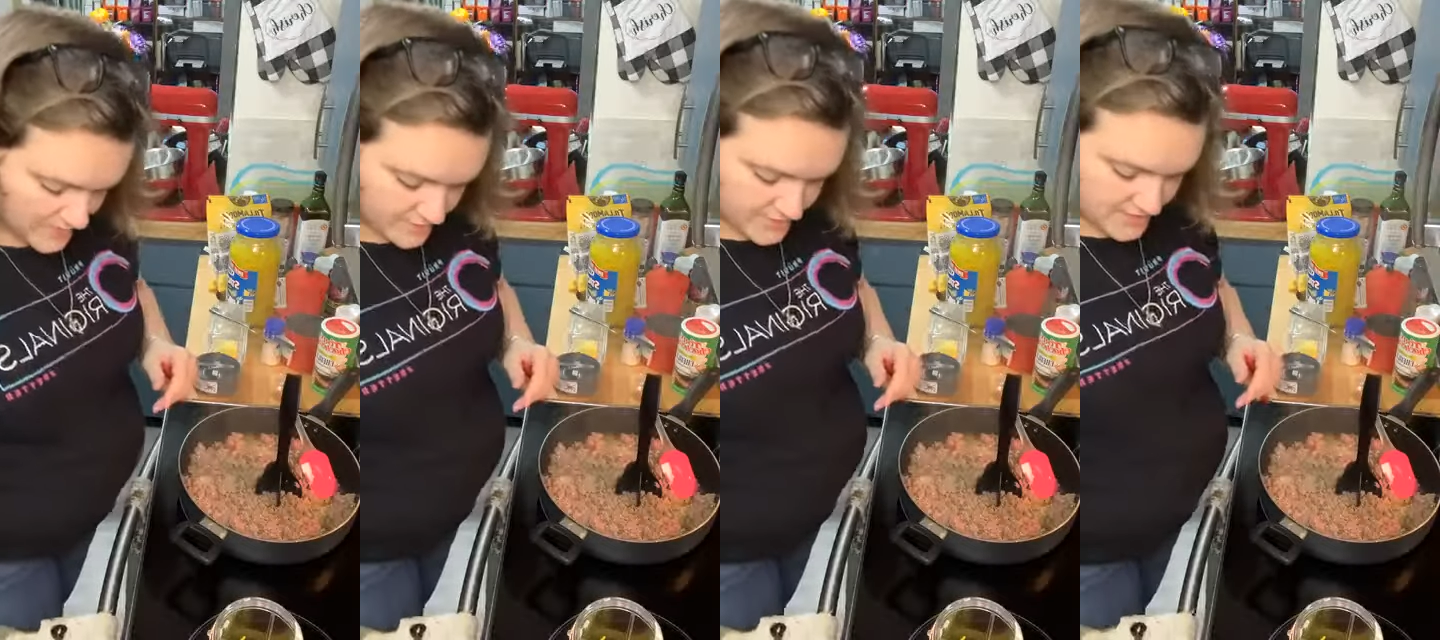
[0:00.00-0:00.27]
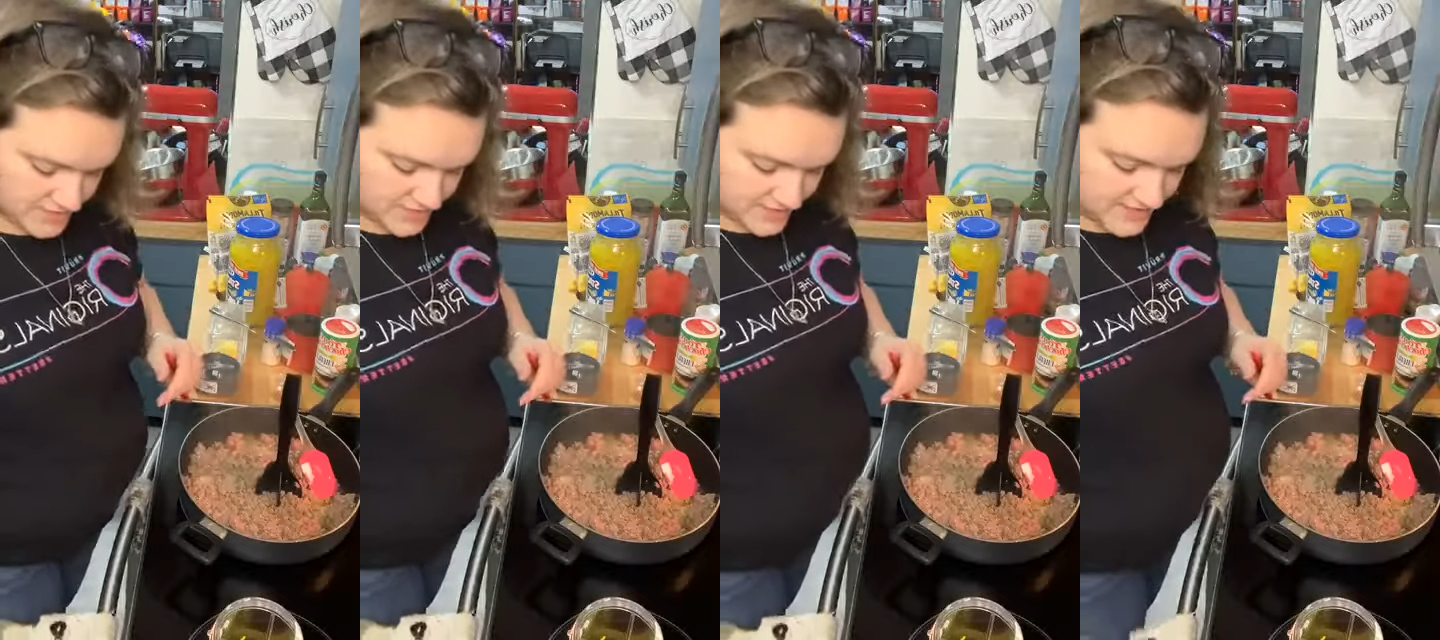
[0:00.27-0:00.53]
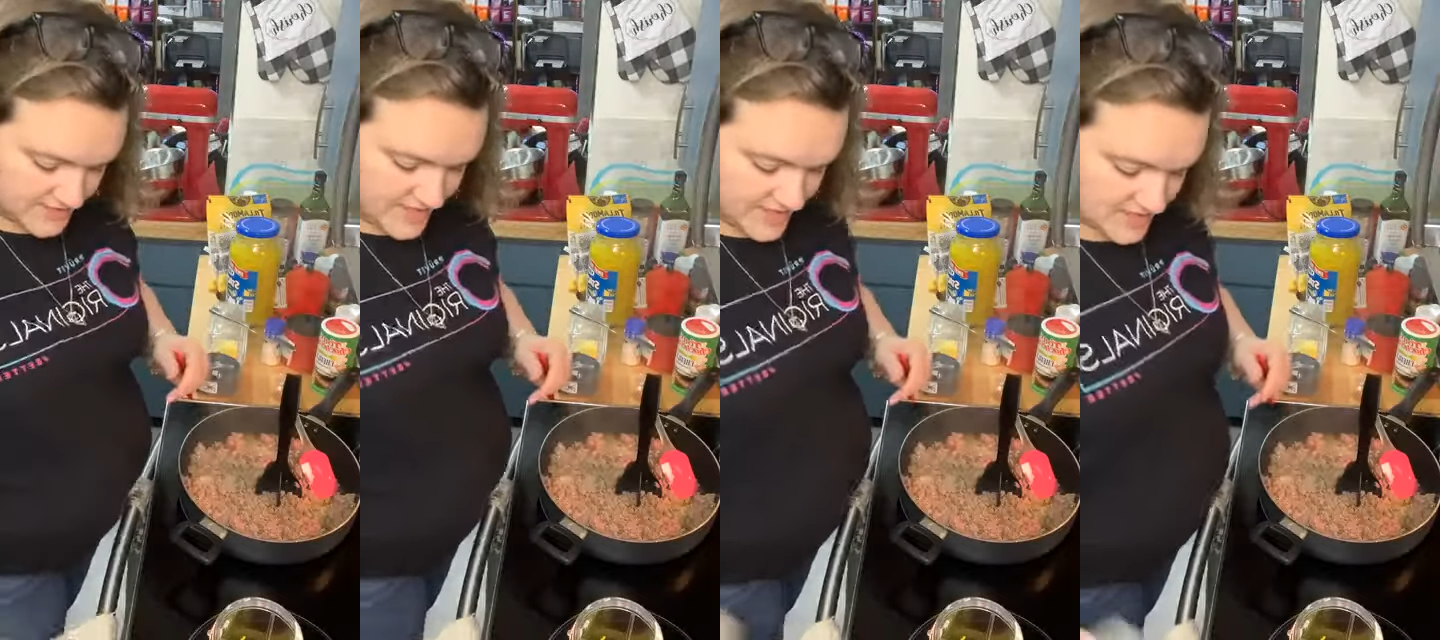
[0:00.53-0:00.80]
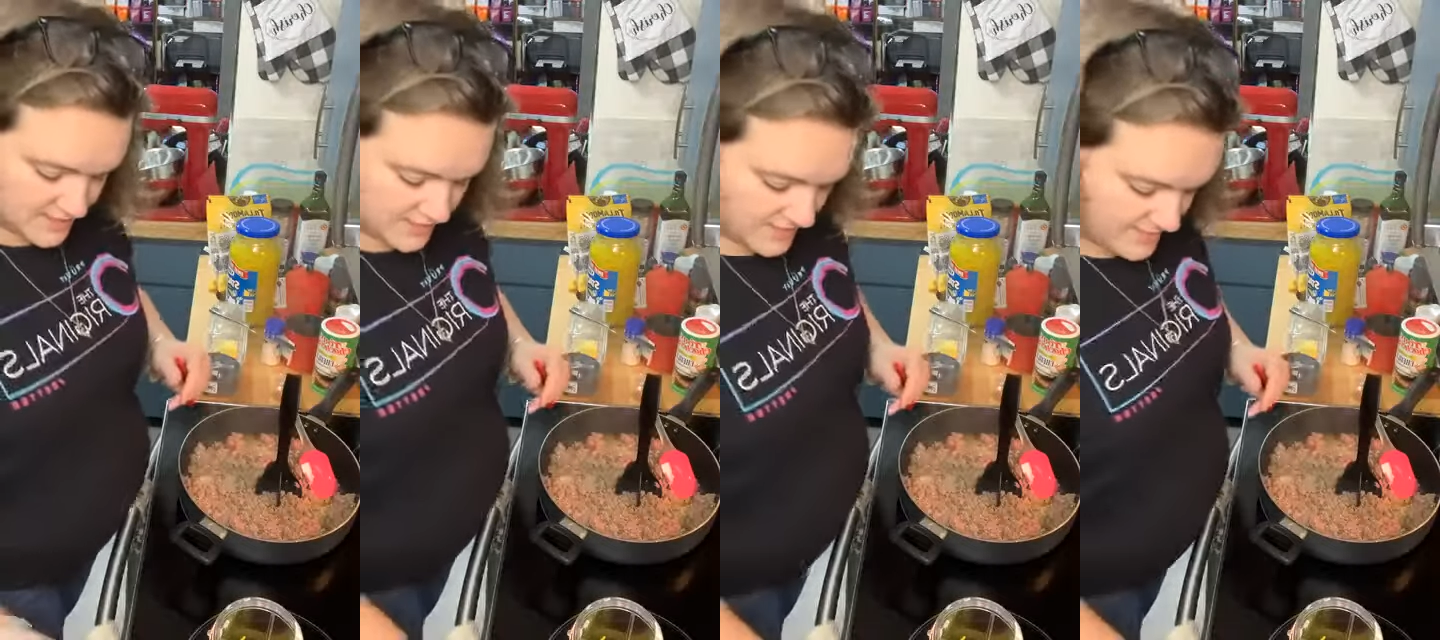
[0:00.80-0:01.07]
he would just
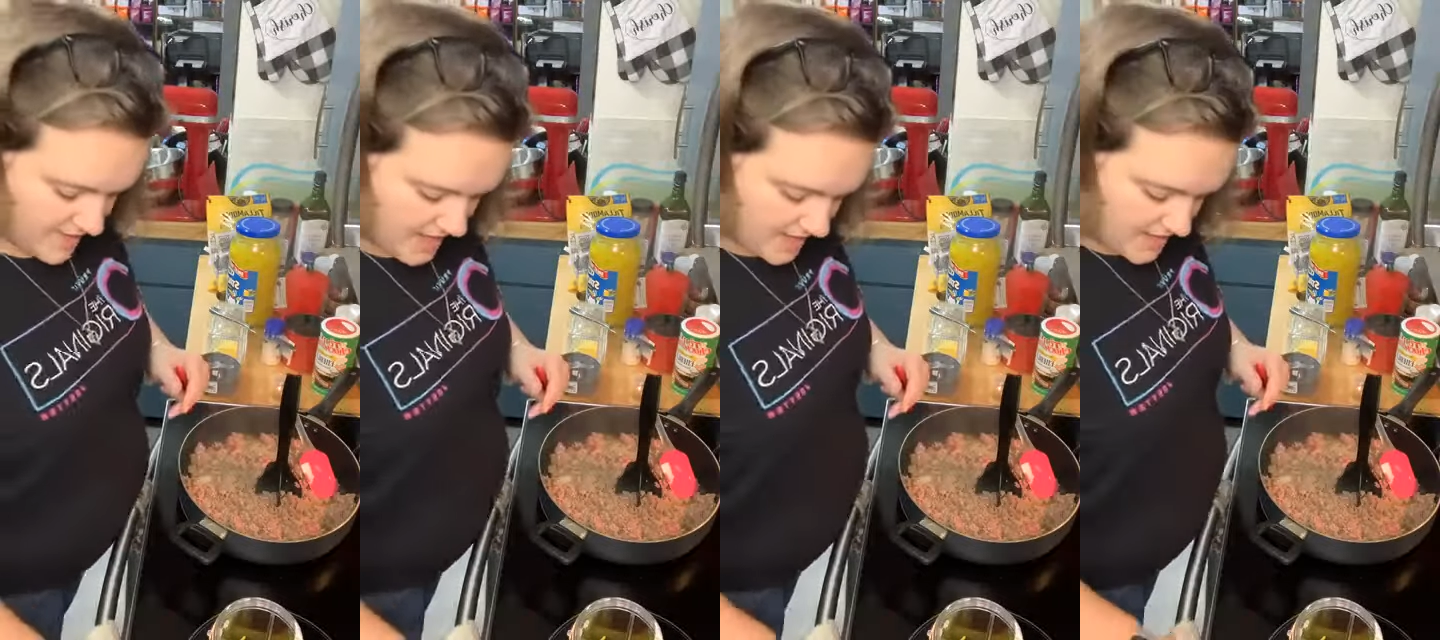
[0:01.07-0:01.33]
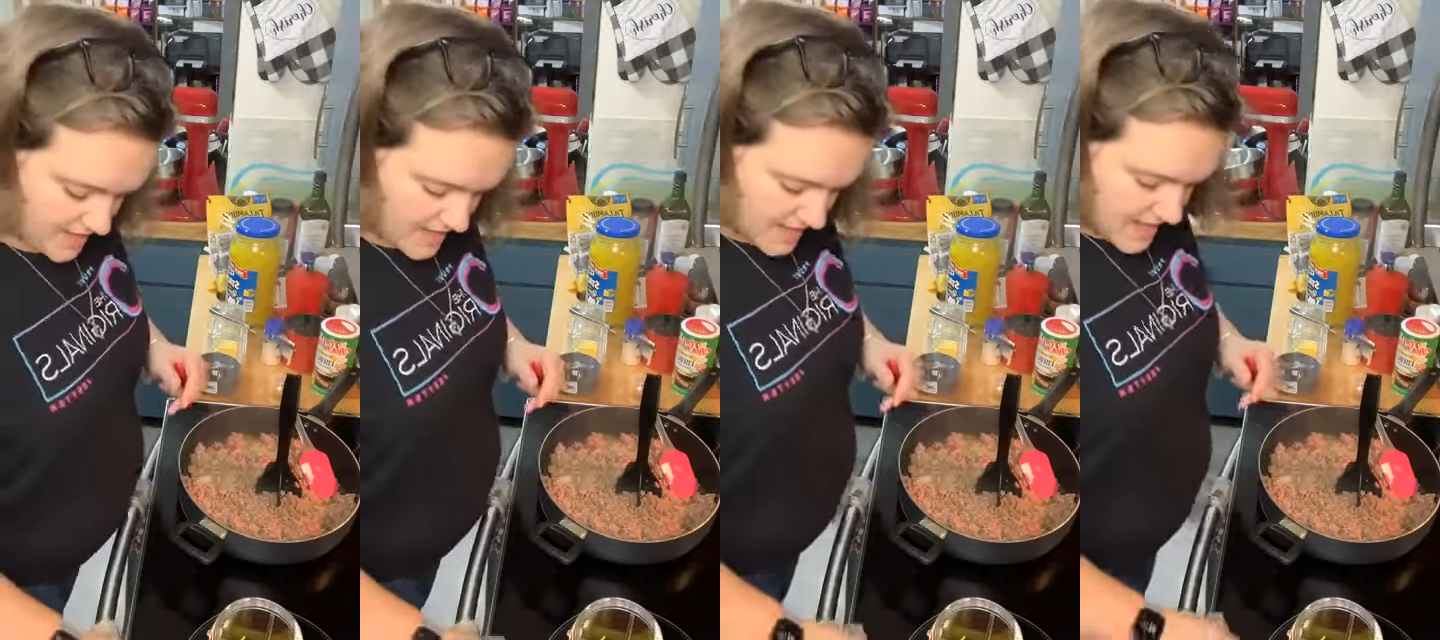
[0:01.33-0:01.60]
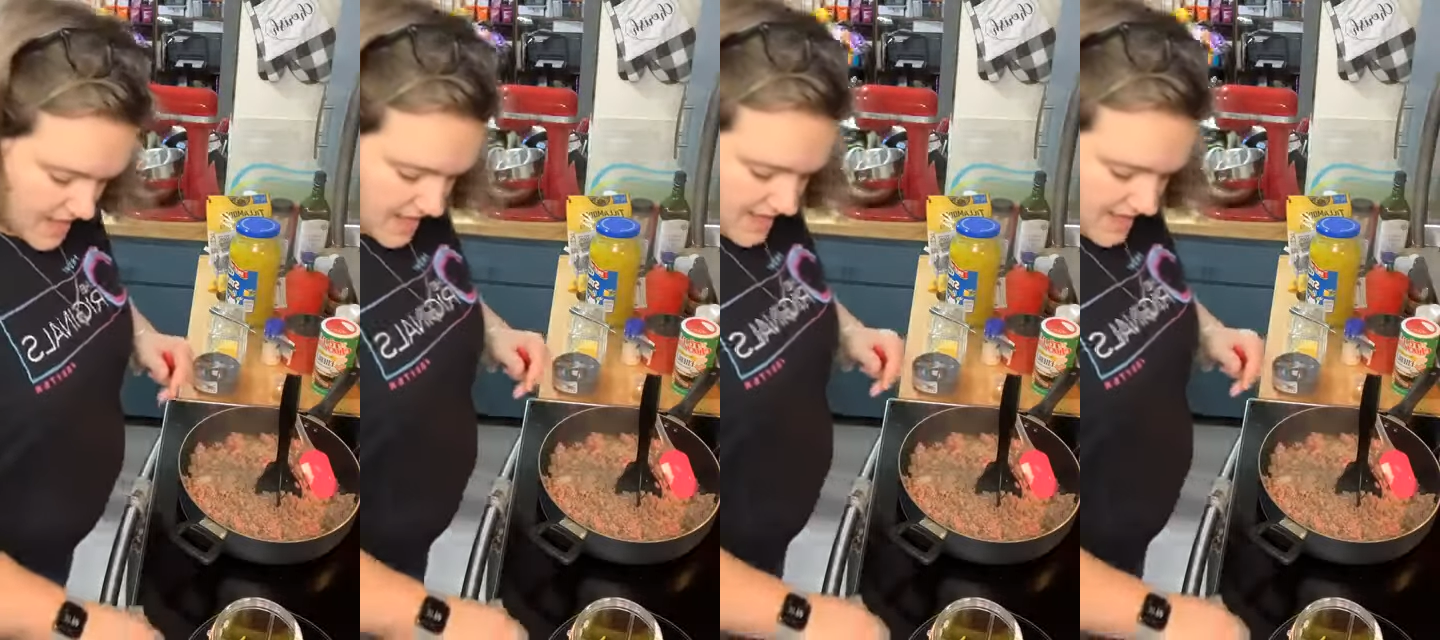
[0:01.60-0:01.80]
get the Big Mac